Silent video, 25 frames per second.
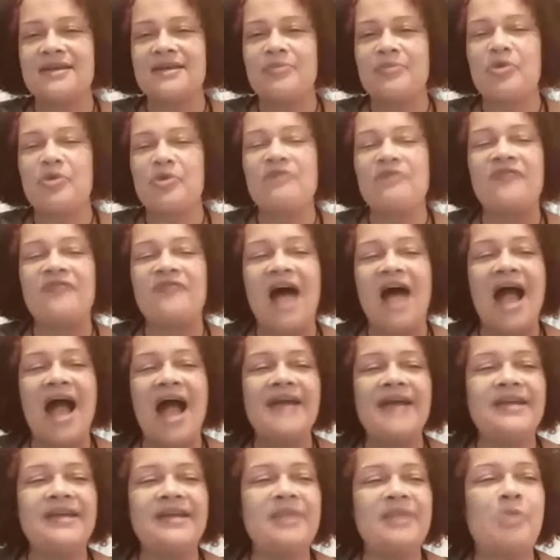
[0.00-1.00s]

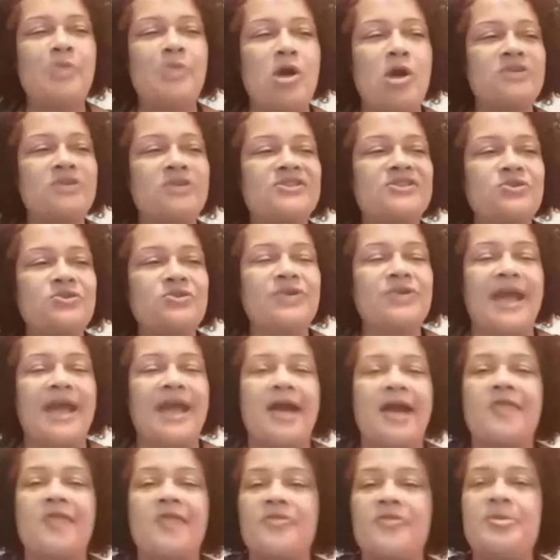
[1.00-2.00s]
Providing personal
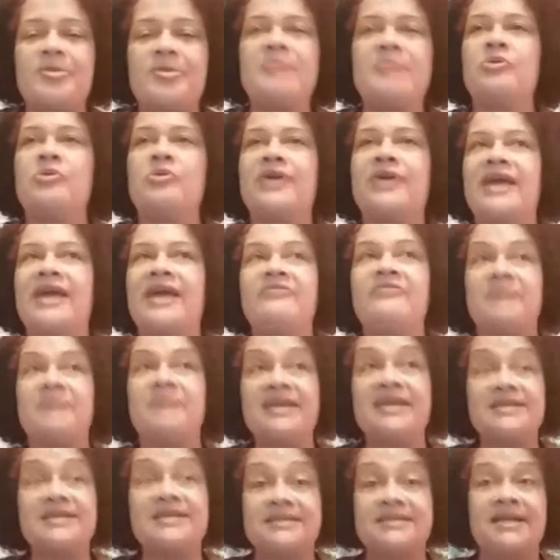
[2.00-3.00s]
care for people gave
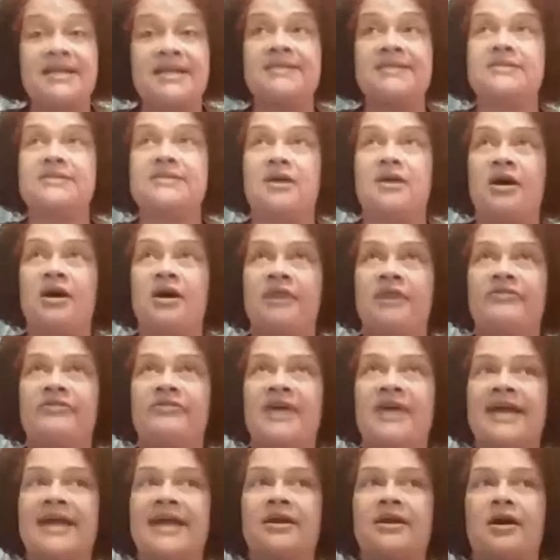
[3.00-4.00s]
me a sense of
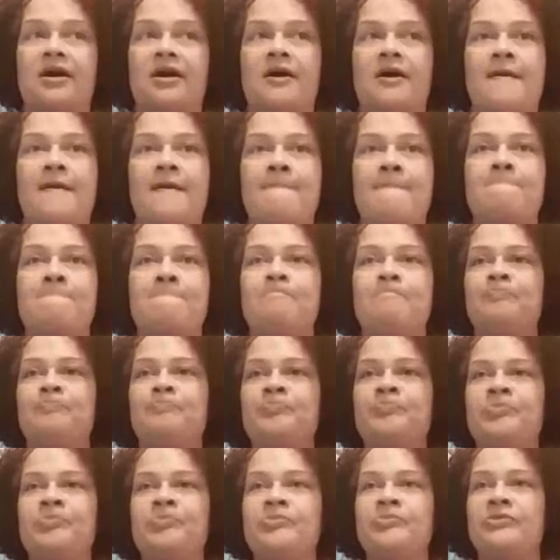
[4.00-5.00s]
like
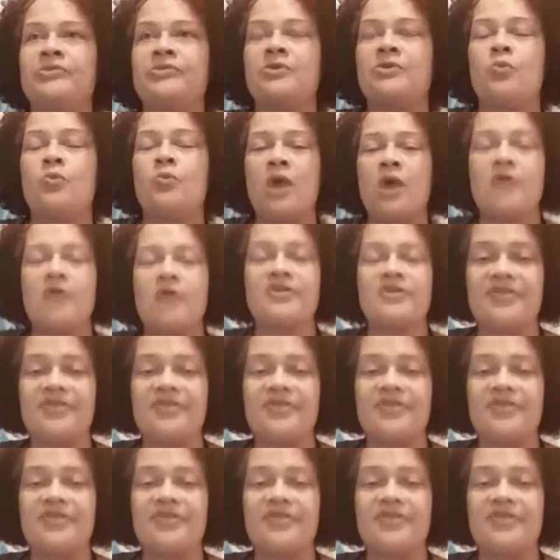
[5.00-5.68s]
worth.